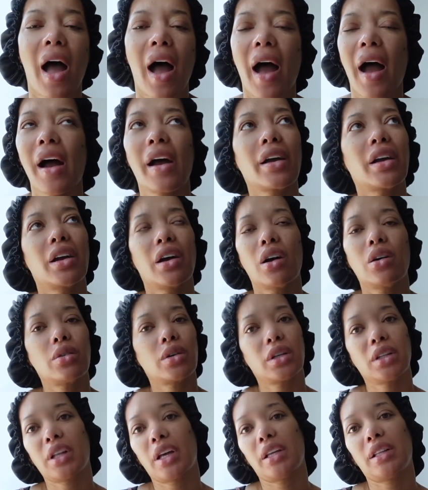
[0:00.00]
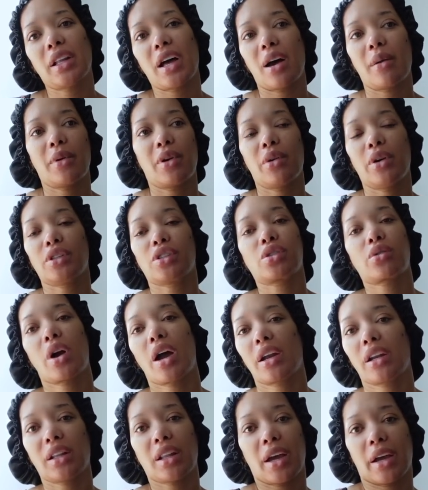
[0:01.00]
I go to Le Labo and
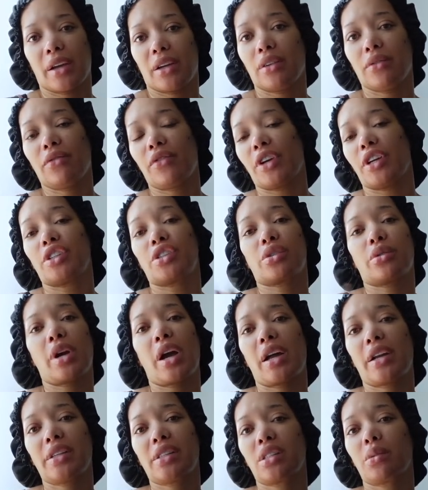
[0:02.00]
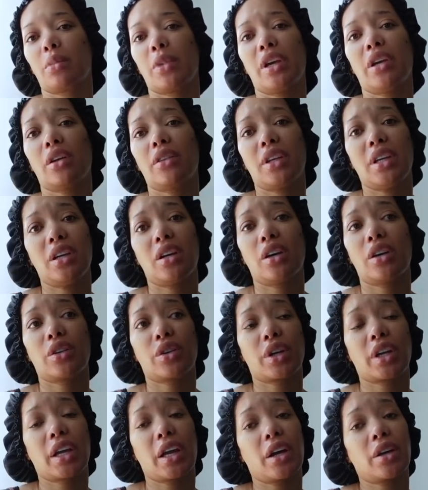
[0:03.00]
try to like venture out and smell the other
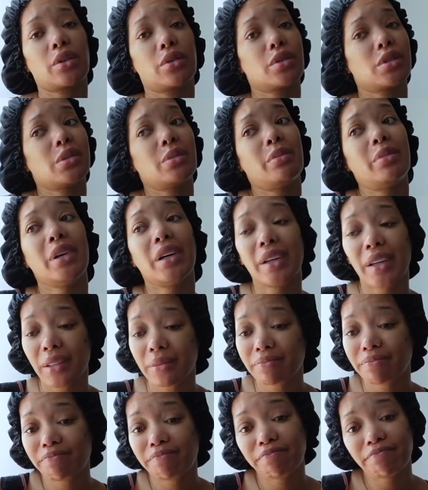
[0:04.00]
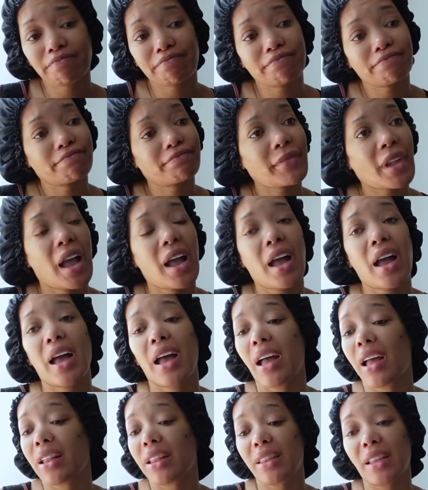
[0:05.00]
candles, but
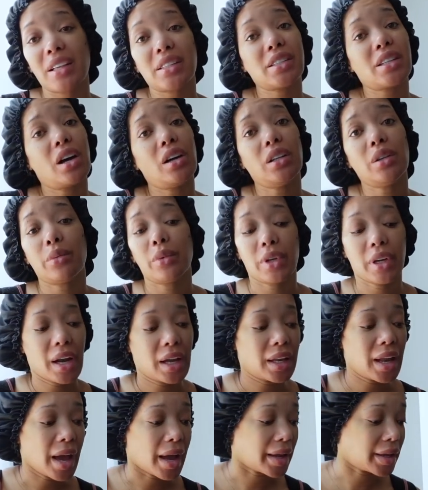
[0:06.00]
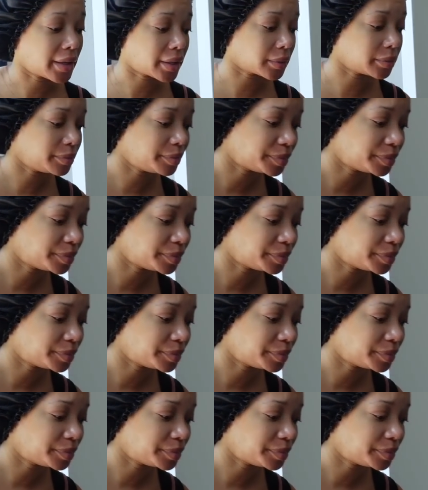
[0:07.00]
that's the only one I like.